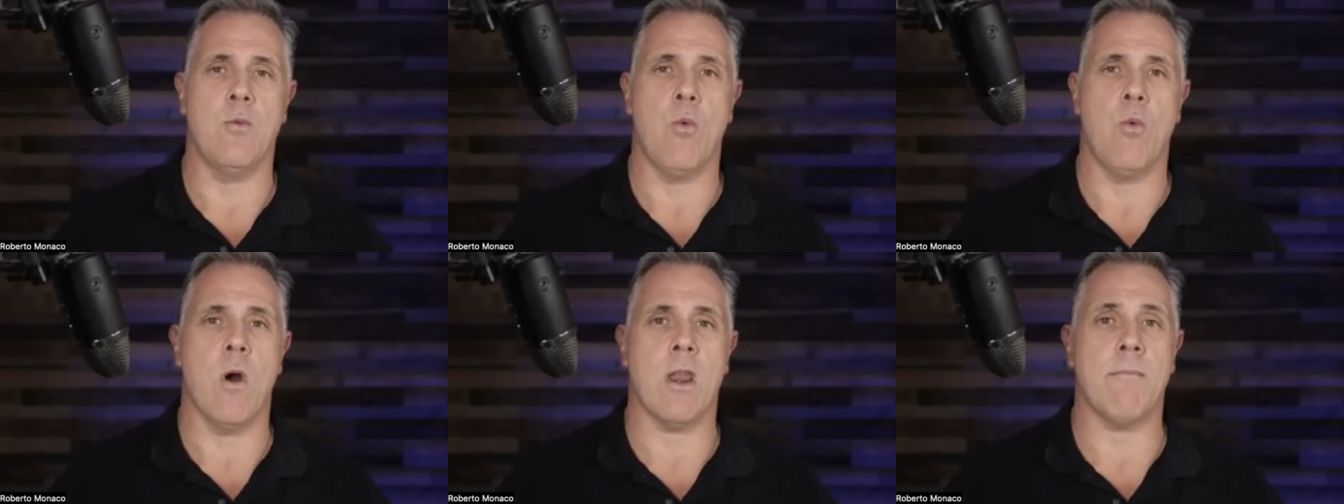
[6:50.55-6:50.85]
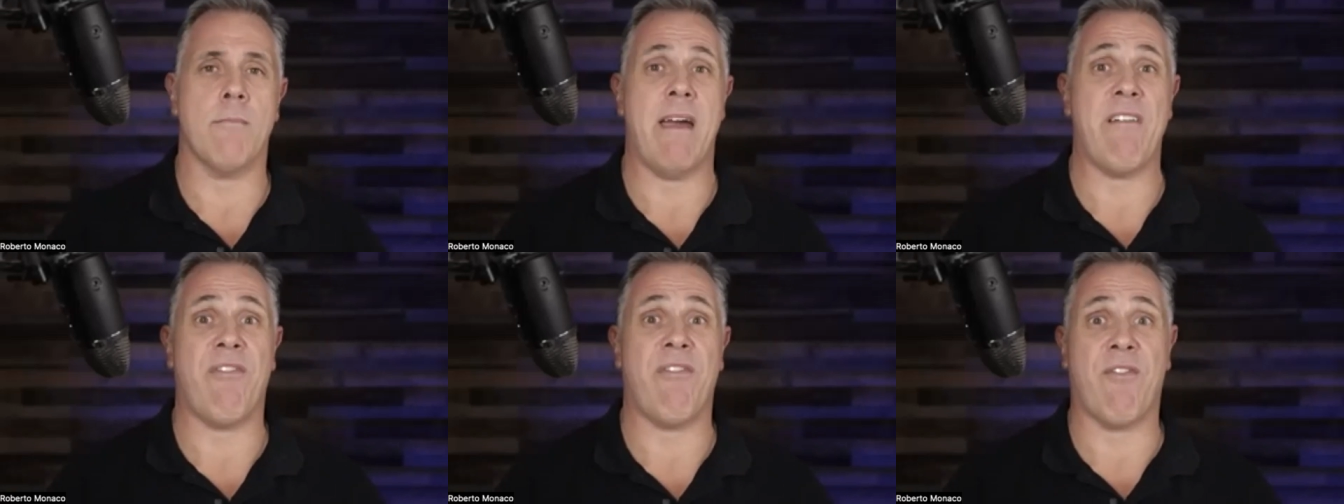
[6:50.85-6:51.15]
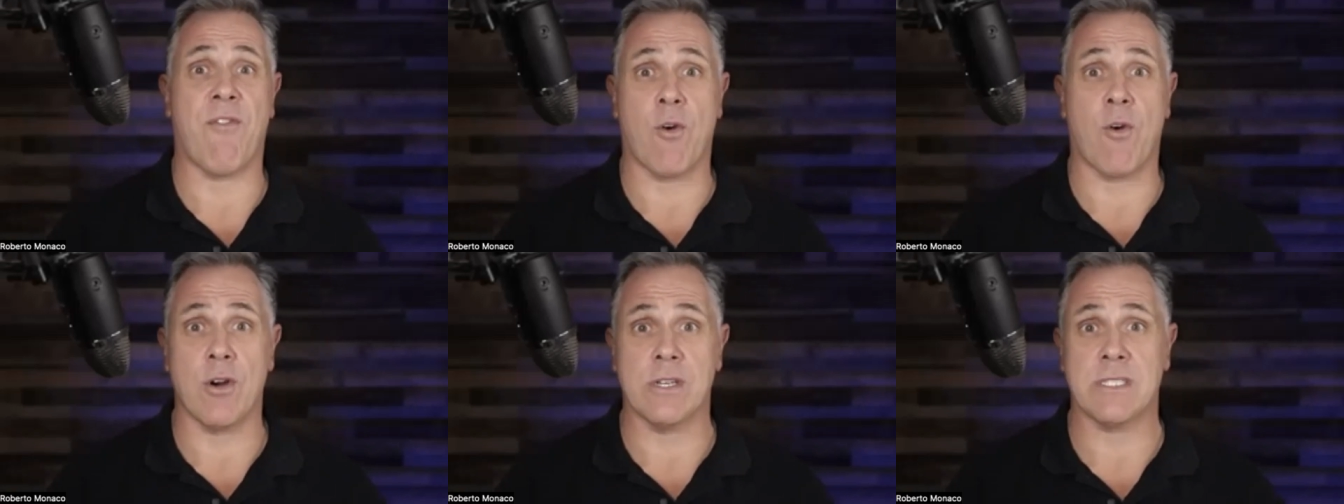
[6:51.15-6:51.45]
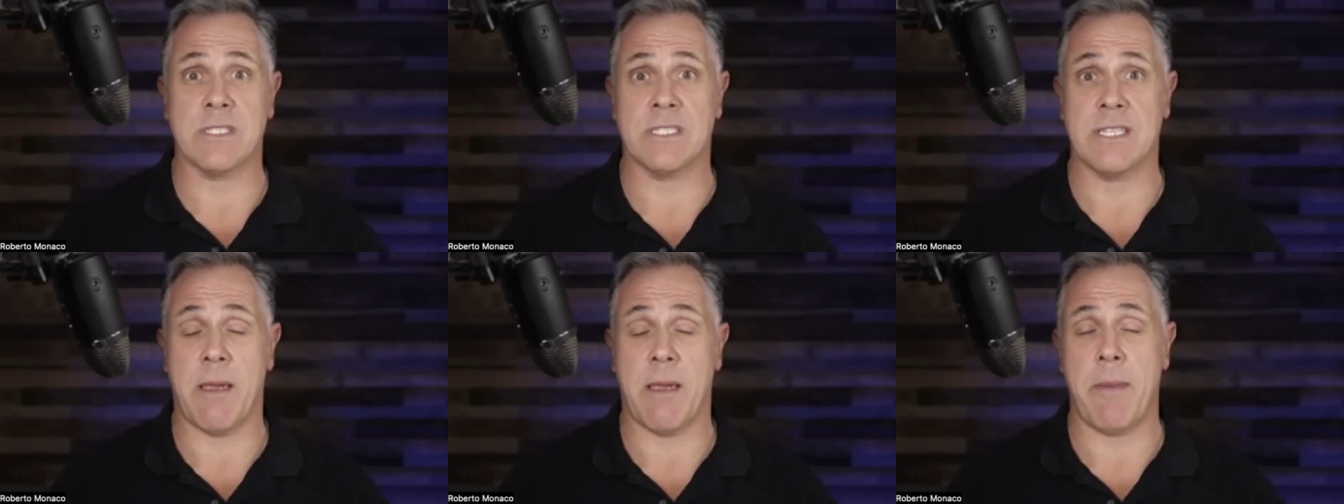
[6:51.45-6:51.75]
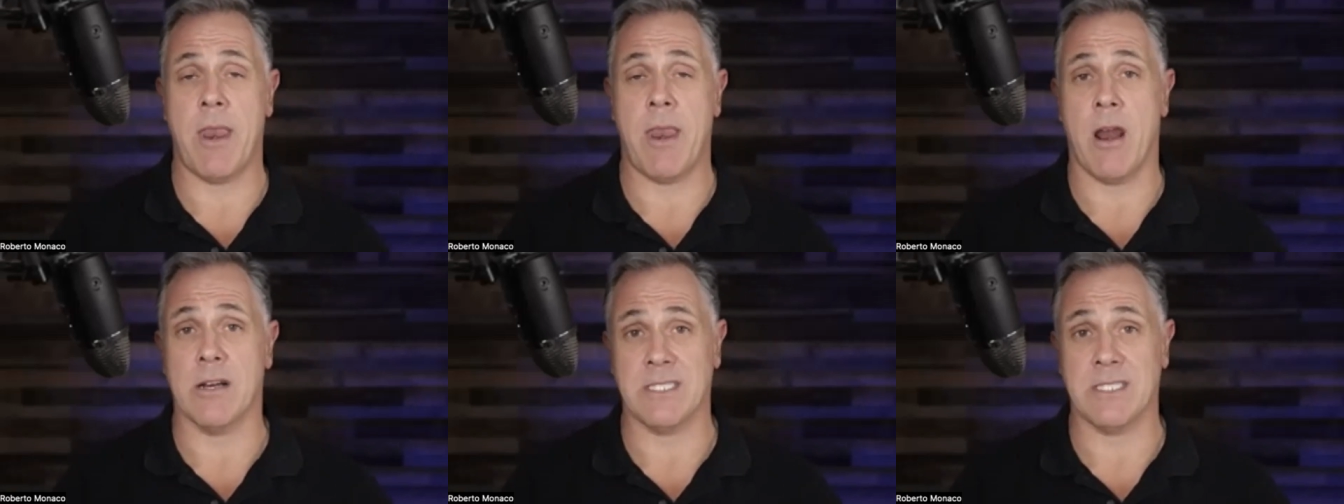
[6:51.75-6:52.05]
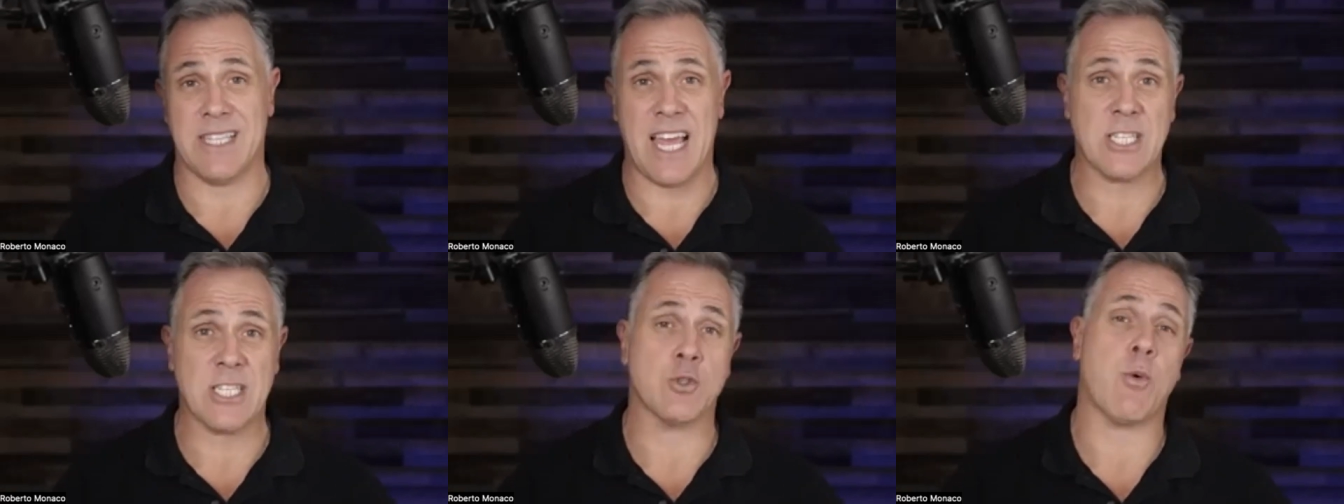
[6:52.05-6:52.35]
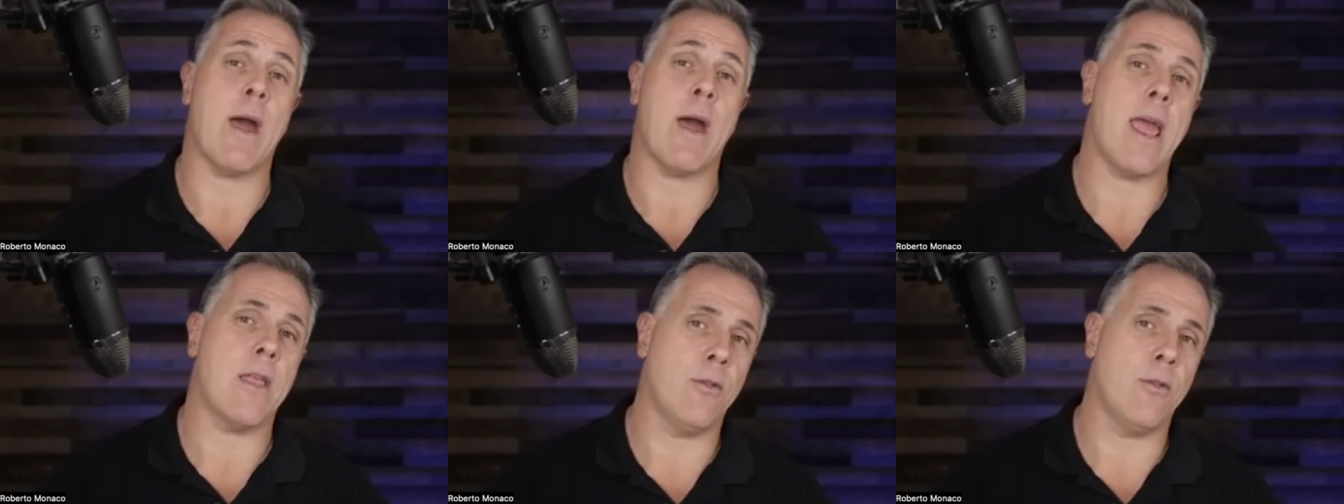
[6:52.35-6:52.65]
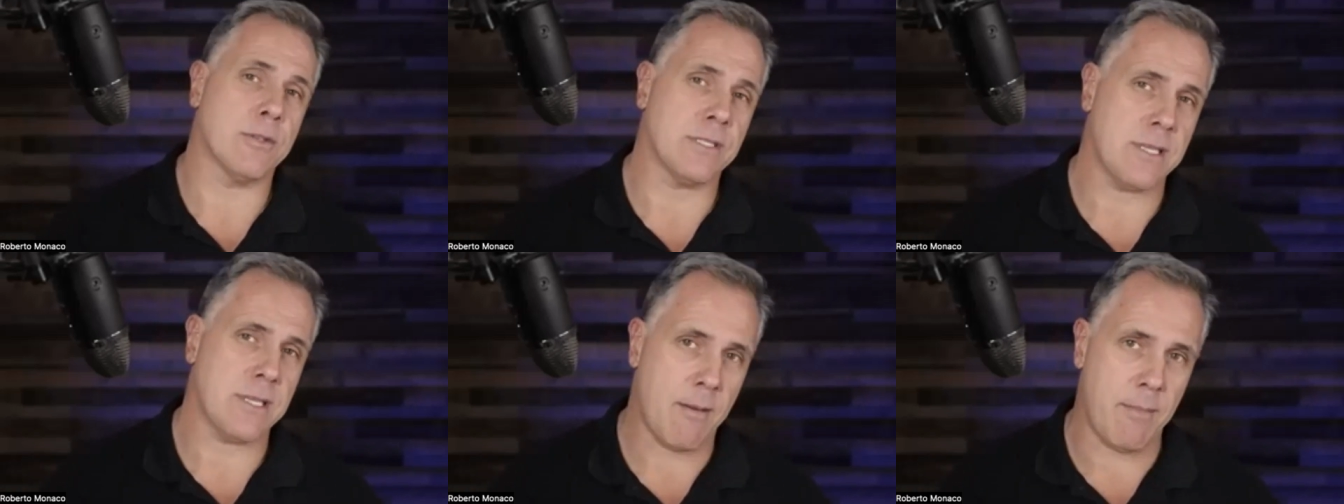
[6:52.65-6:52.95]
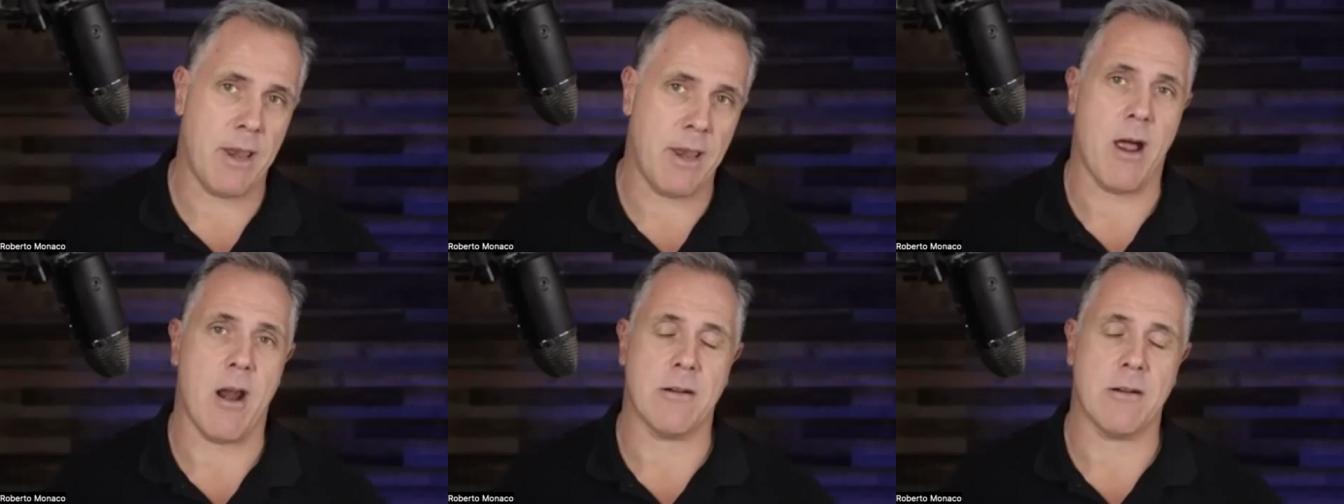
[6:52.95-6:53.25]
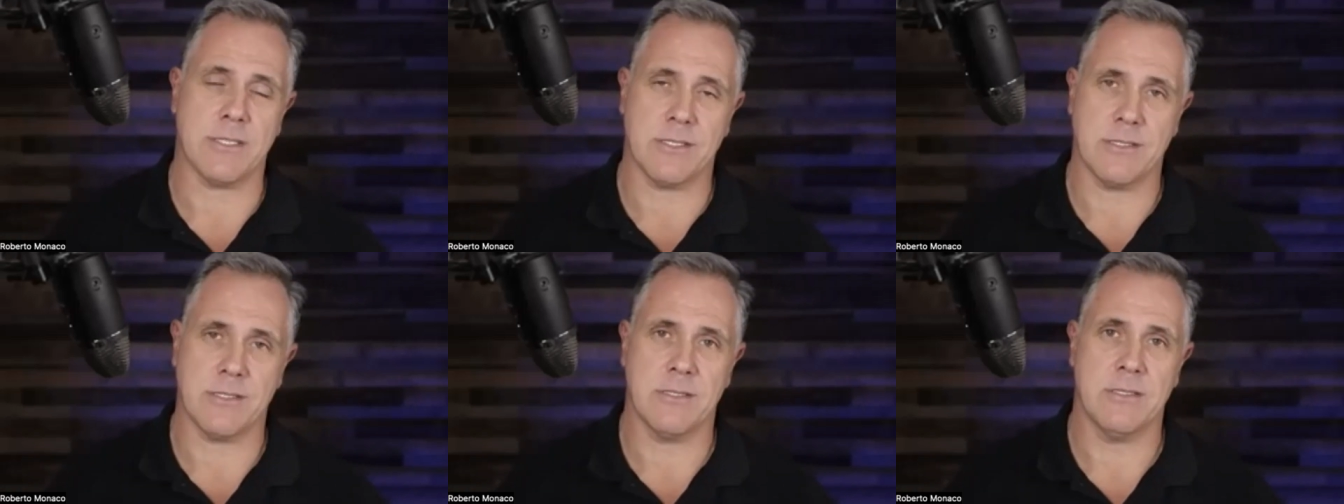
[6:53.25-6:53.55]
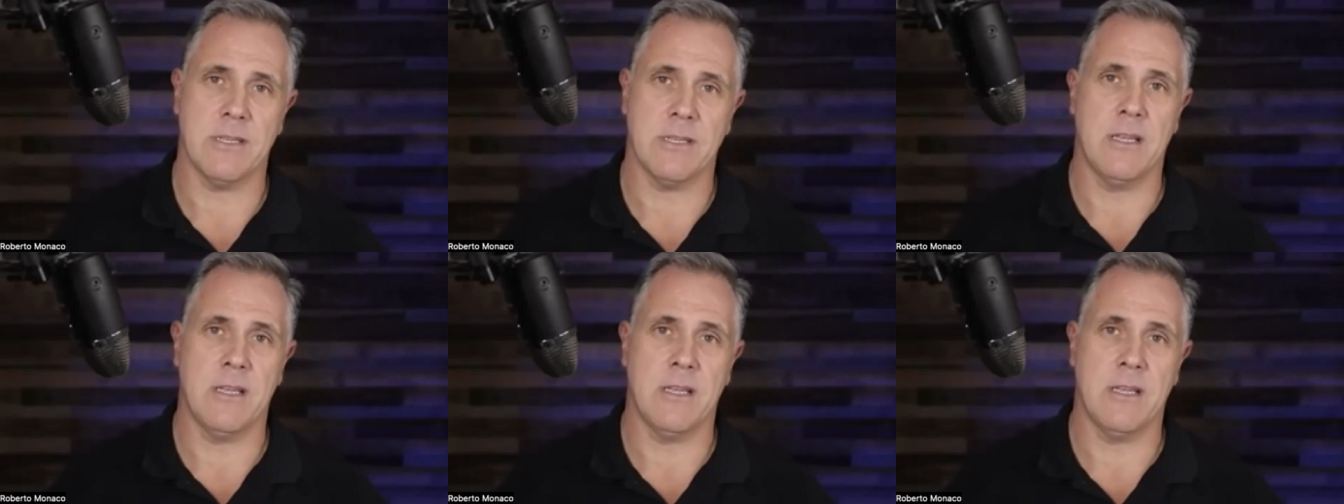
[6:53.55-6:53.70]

one of my first seminars, that's why I do seminars,